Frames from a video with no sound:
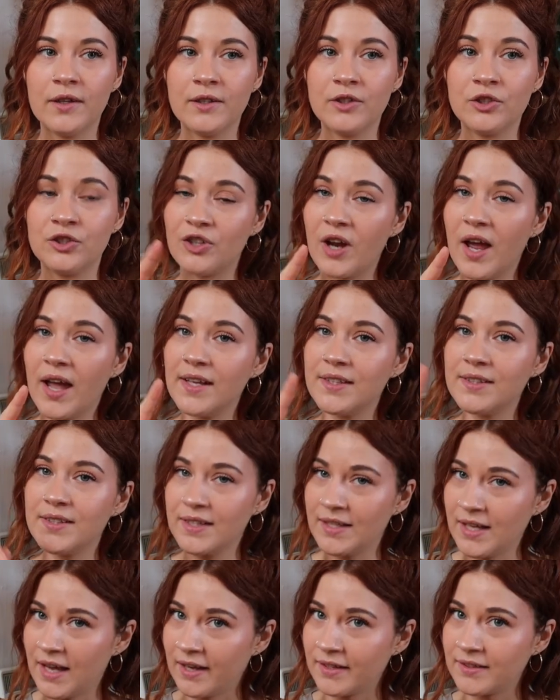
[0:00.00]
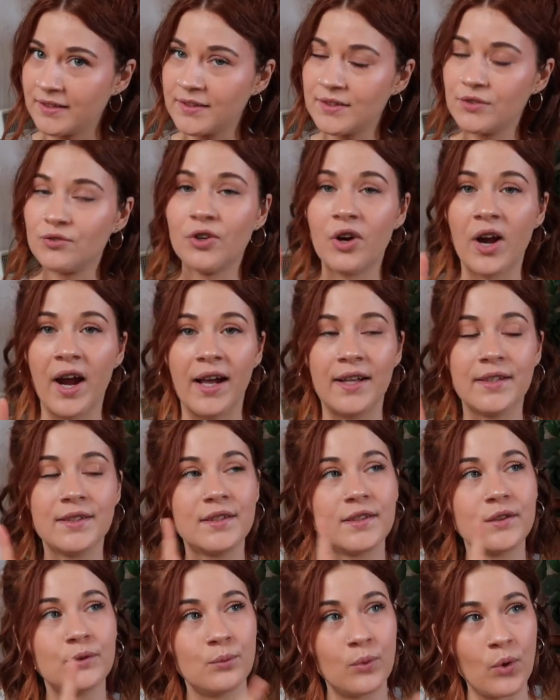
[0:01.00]
stress yes
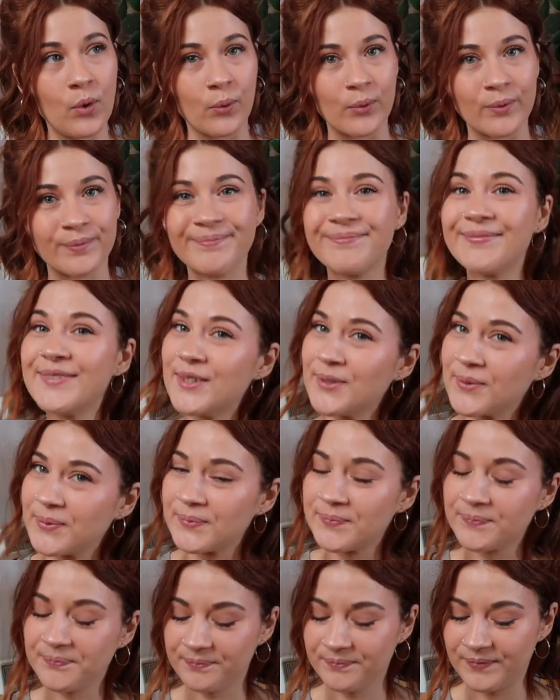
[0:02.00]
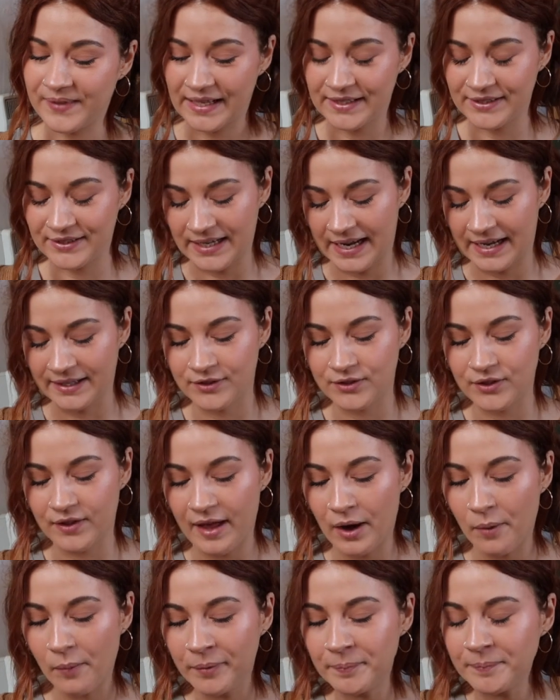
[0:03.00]
regrets no so that's to answer
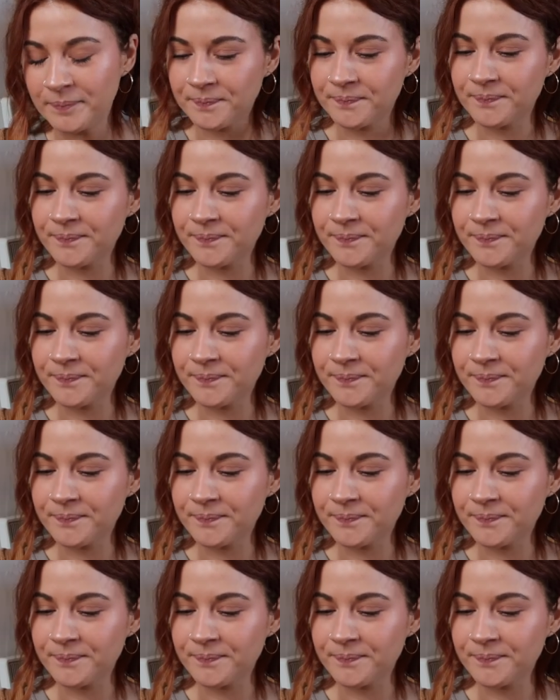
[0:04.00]
that one.